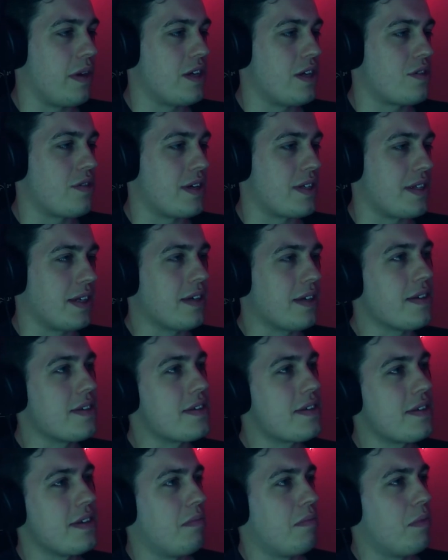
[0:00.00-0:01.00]
interesting,
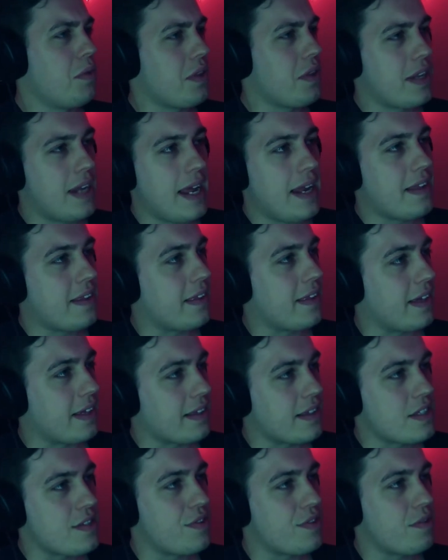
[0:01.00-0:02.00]
because more than
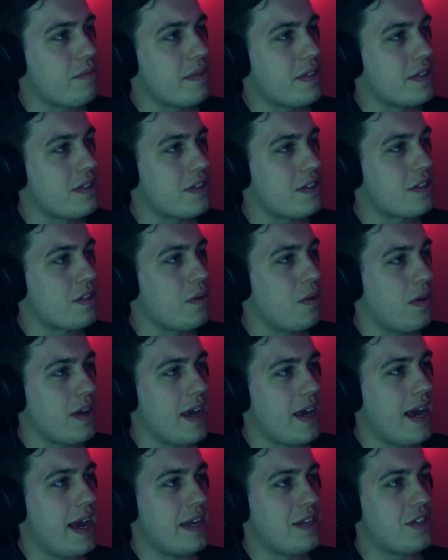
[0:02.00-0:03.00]
anything, this film is just
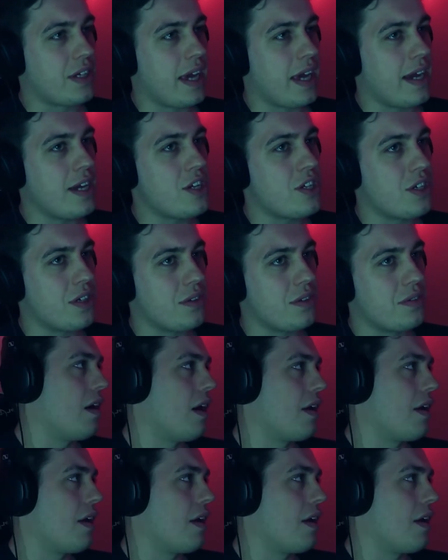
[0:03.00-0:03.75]
quite educational.